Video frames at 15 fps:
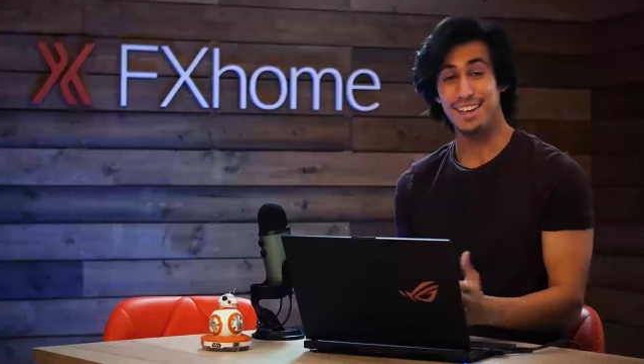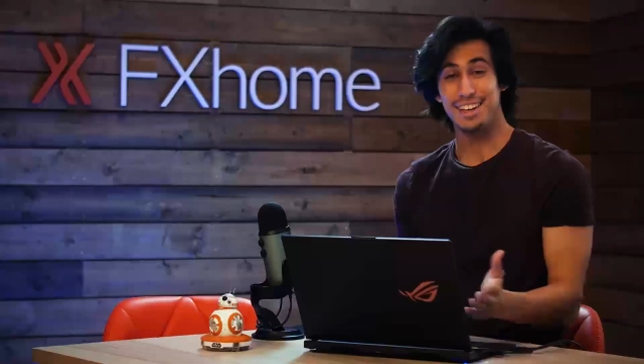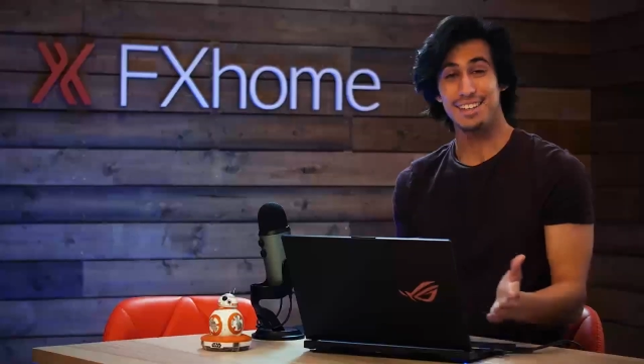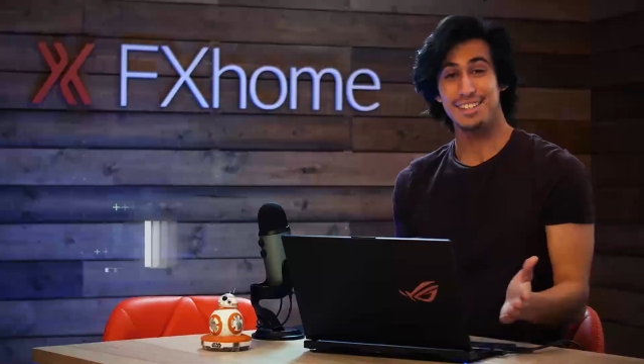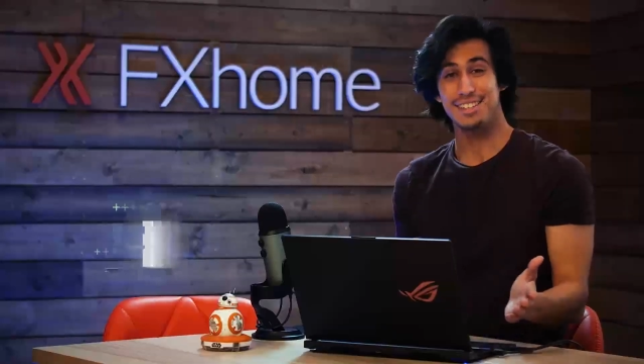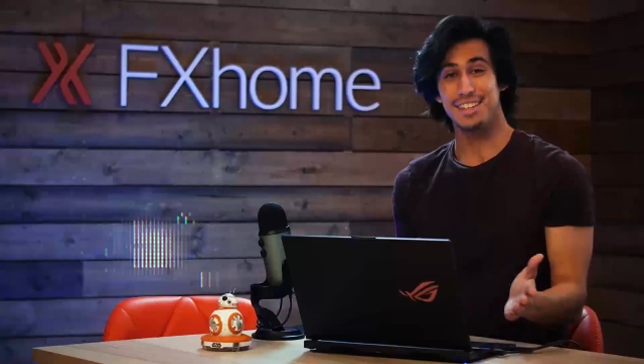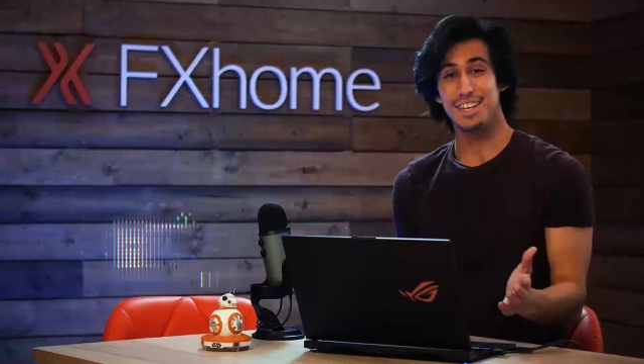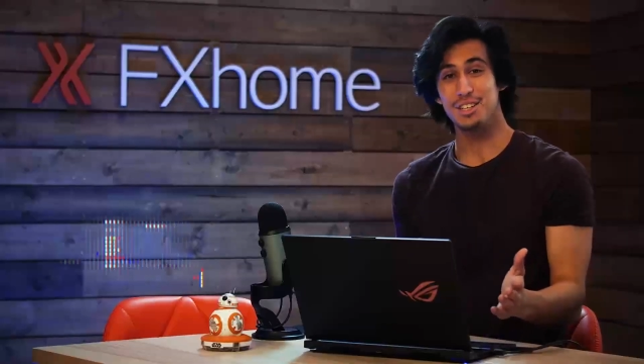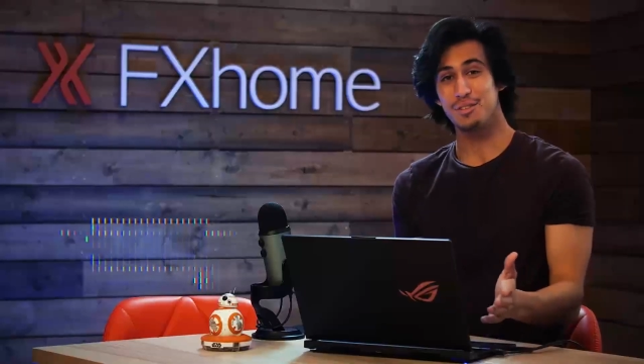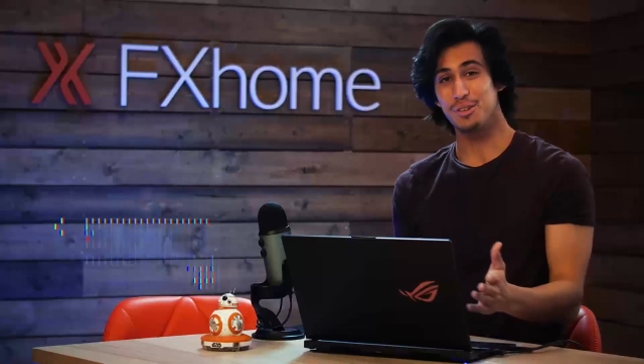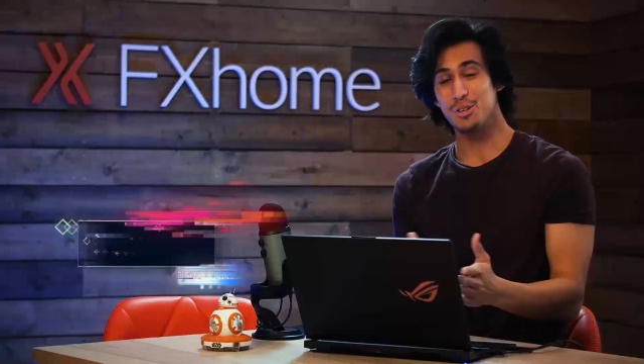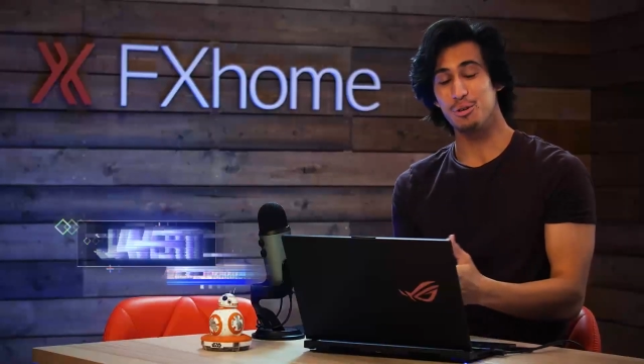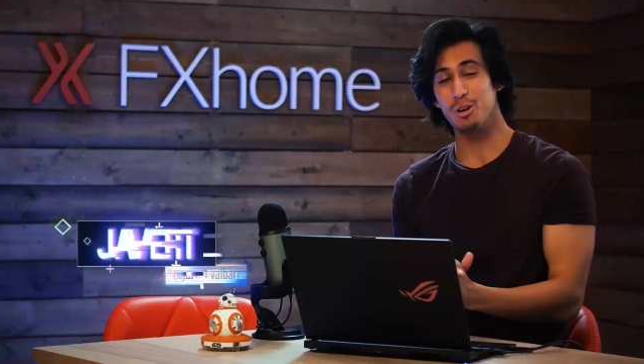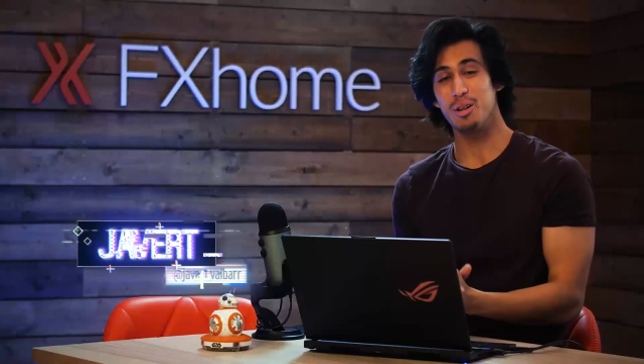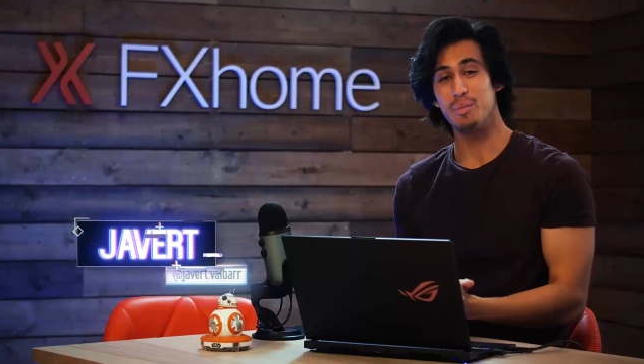guys, thanks
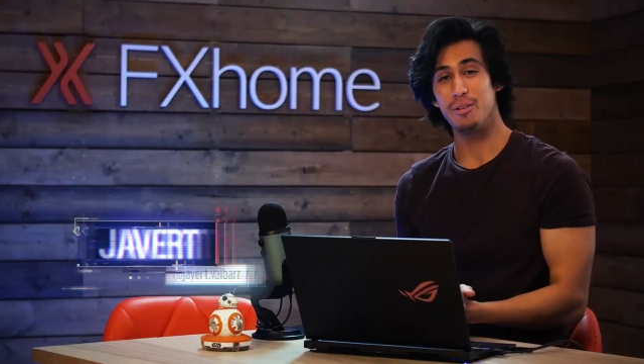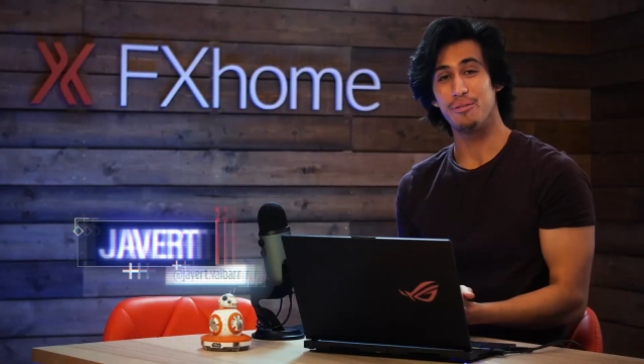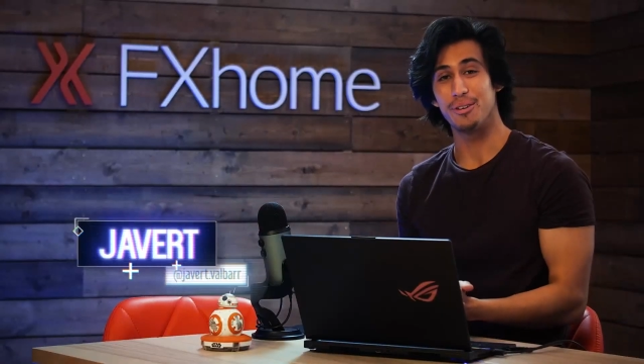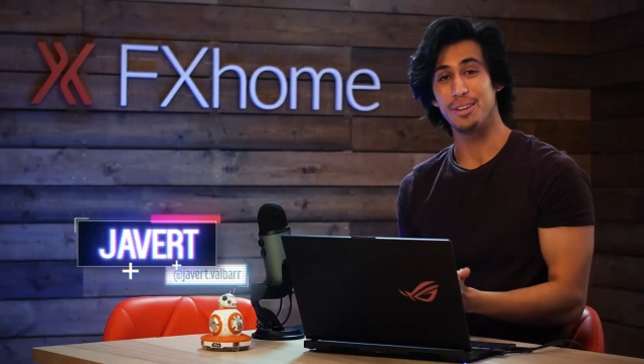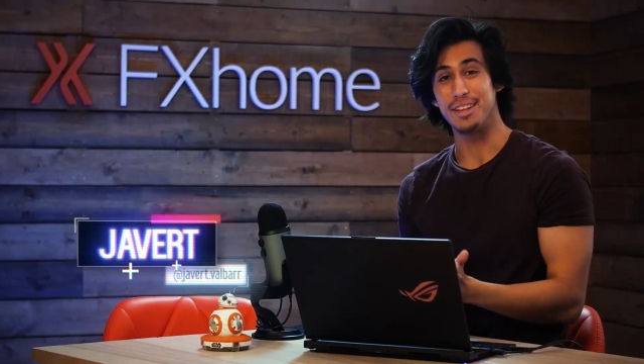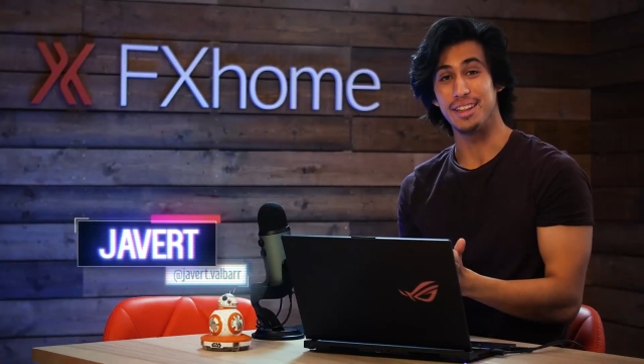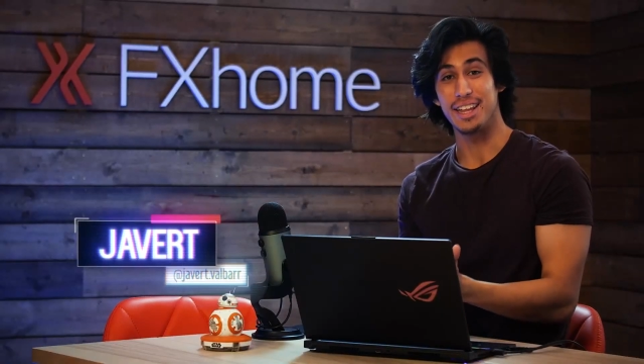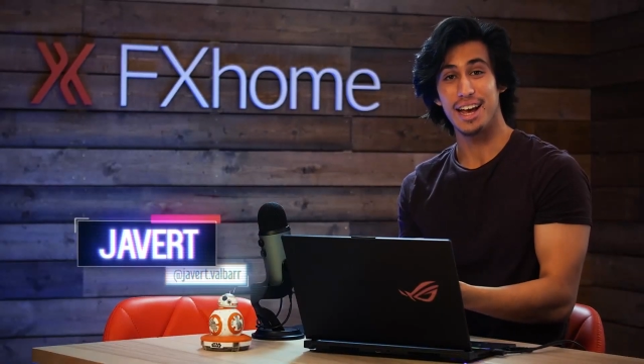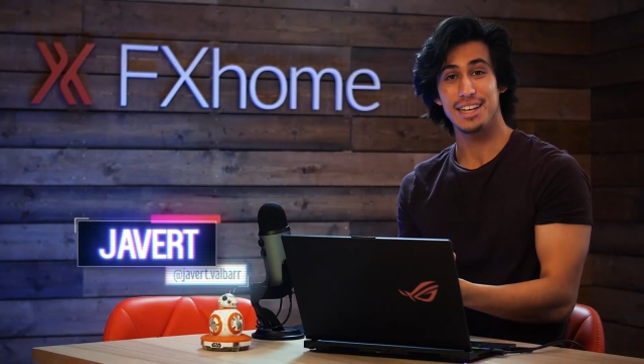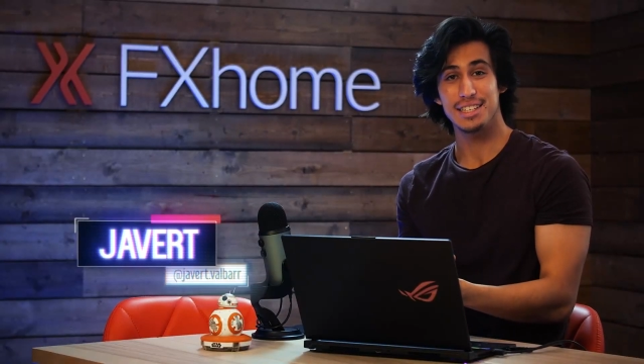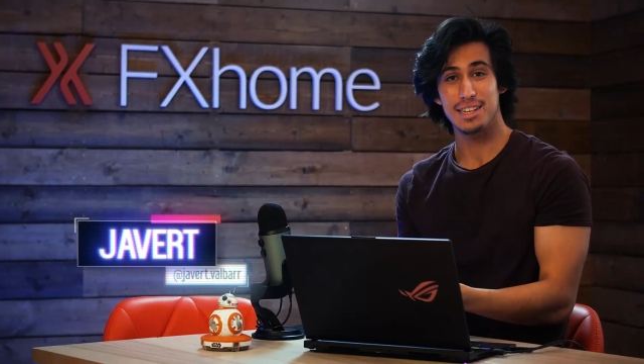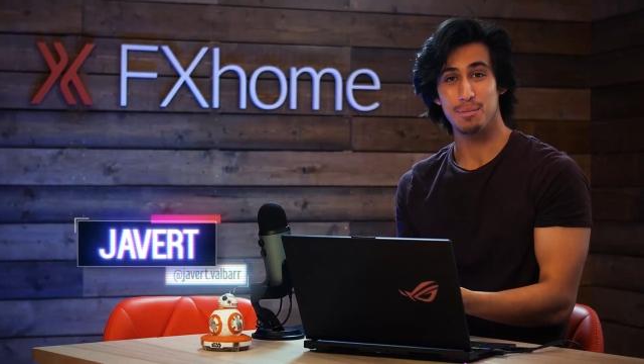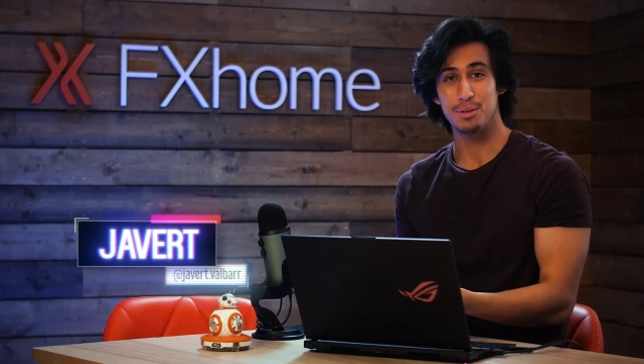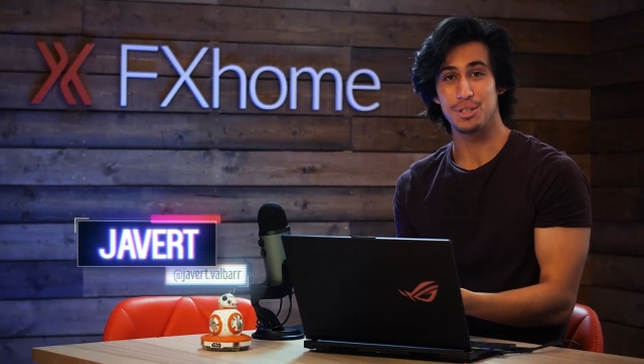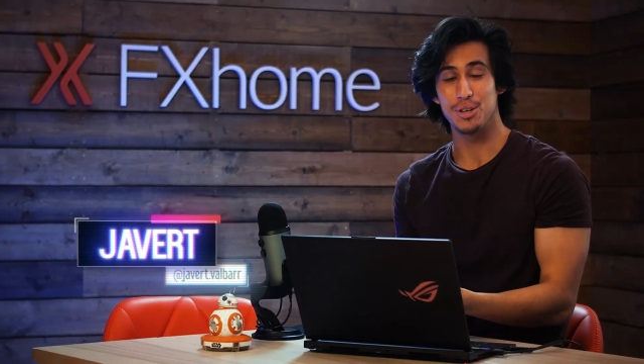for joining me for the
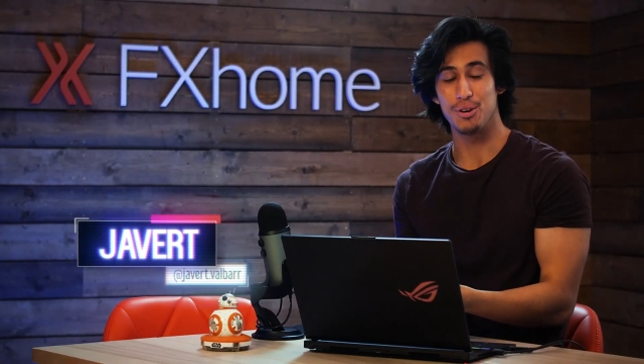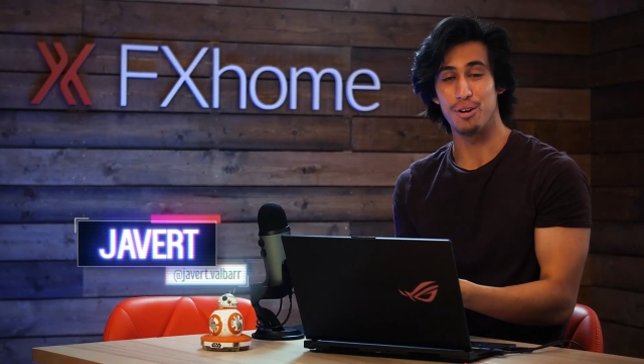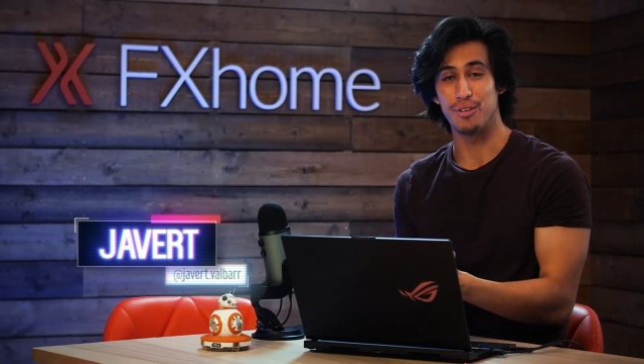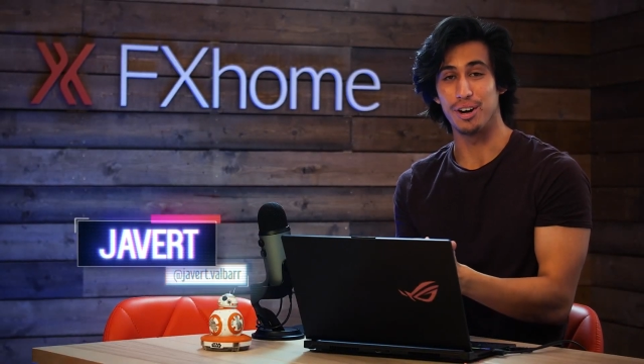last episode